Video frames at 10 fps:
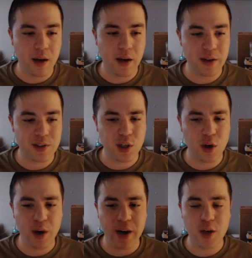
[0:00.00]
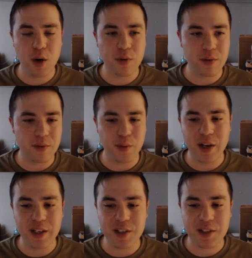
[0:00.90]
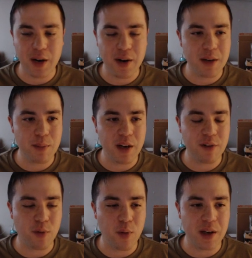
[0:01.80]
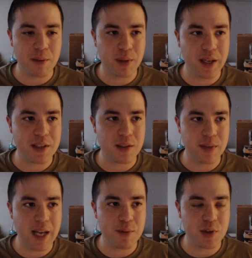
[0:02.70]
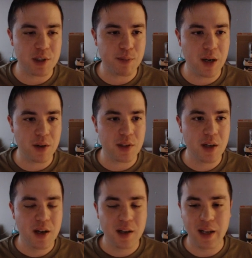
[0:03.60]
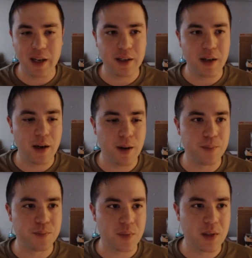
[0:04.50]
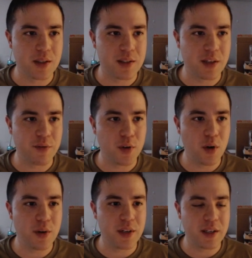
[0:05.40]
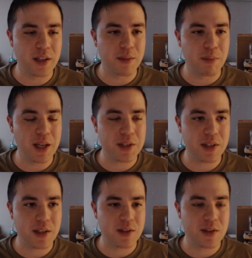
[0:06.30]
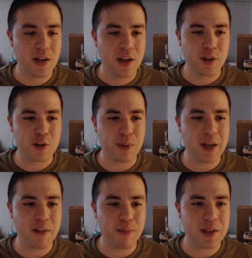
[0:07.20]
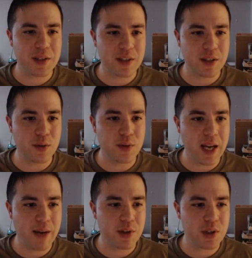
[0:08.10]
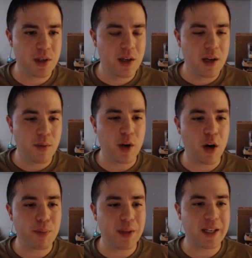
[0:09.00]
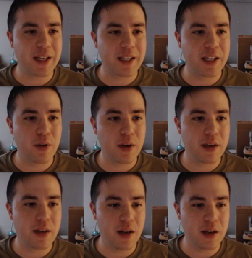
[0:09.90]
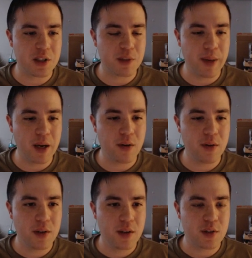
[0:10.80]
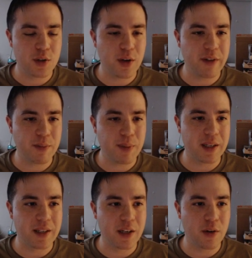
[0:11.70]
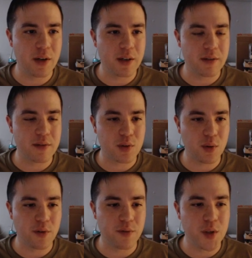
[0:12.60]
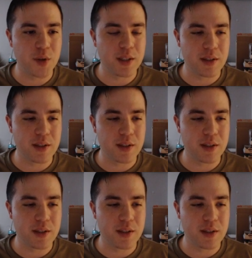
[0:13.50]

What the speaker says: So I don't want to discount anybody for wanting to play some damaging spells. Like, let's see, if you go into blessings, there's plenty of blessings that do damage. We are playing a Giran spell, so you'd have to pick Giran sort of unit